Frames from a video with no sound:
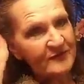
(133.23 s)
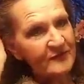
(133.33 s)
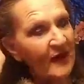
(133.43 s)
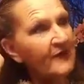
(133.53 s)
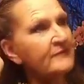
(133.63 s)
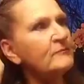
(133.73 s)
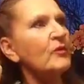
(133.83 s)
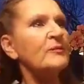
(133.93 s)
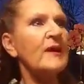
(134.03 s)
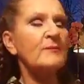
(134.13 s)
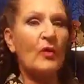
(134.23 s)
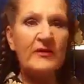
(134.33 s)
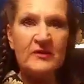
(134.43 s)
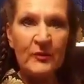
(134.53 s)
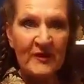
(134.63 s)
ah, more, probably more
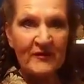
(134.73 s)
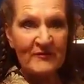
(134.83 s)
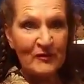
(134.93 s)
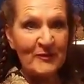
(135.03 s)
than 25 years,